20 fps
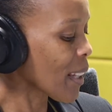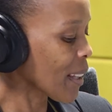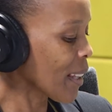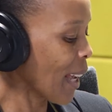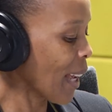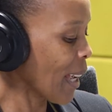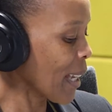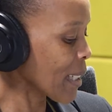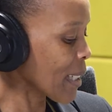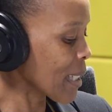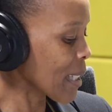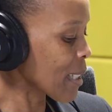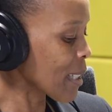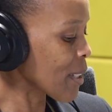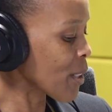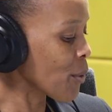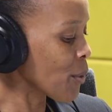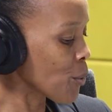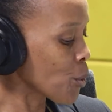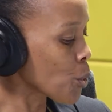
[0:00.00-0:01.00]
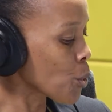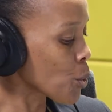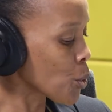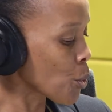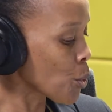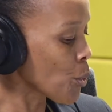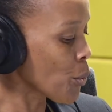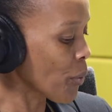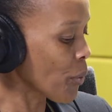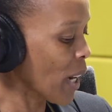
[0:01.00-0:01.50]
That, if you
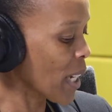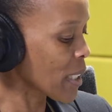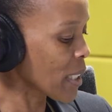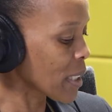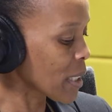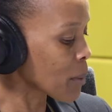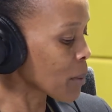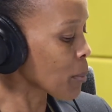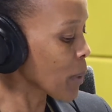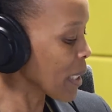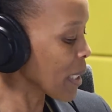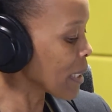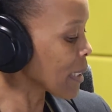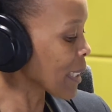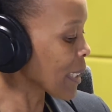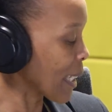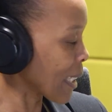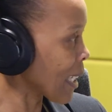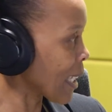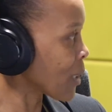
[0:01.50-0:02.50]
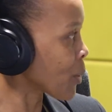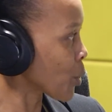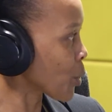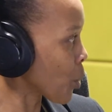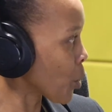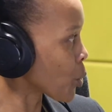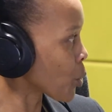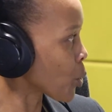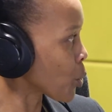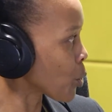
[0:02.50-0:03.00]
do find it, please again
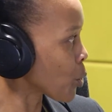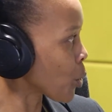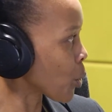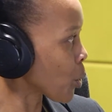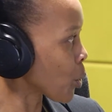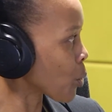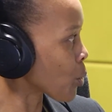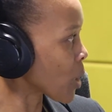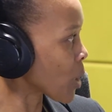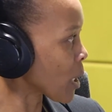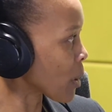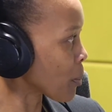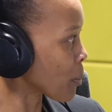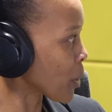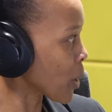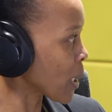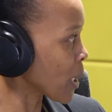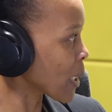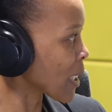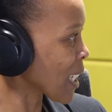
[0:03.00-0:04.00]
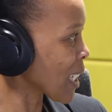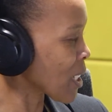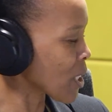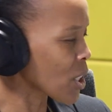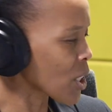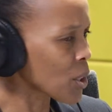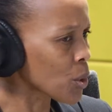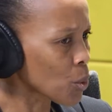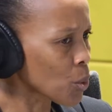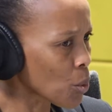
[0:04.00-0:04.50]
go to your local police
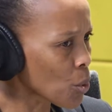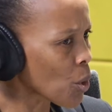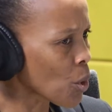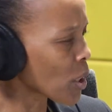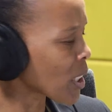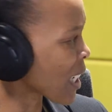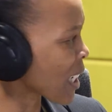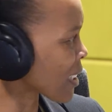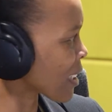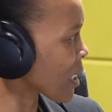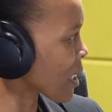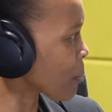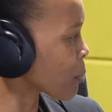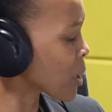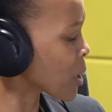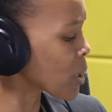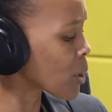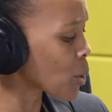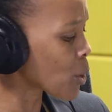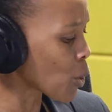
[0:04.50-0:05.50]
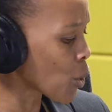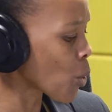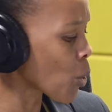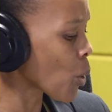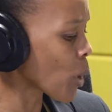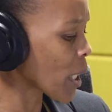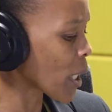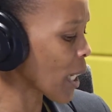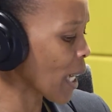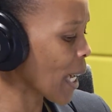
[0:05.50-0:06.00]
station. Do not accept it.
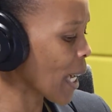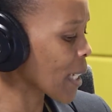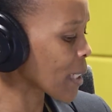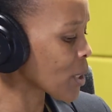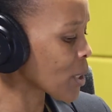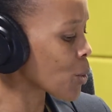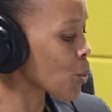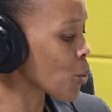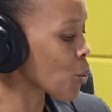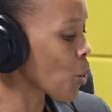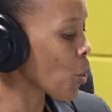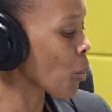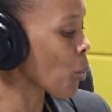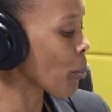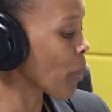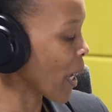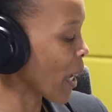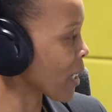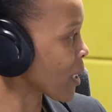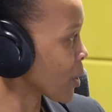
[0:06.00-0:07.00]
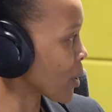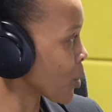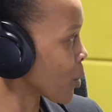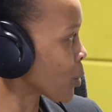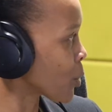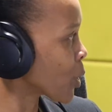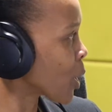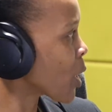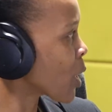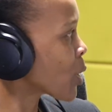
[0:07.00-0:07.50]
Look at your
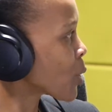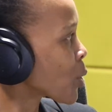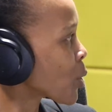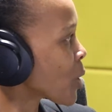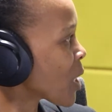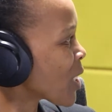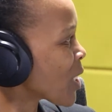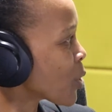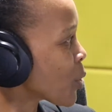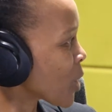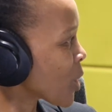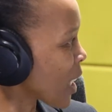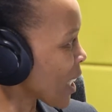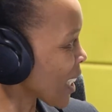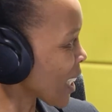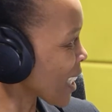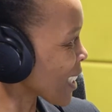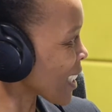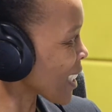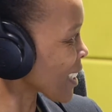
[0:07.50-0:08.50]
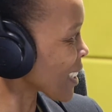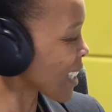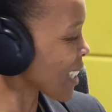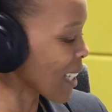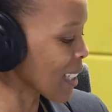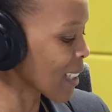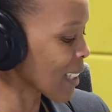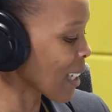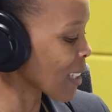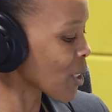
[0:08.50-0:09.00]
banknote so that you can
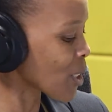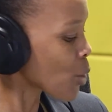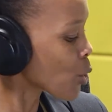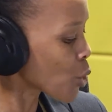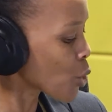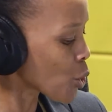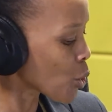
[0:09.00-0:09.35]
understand that it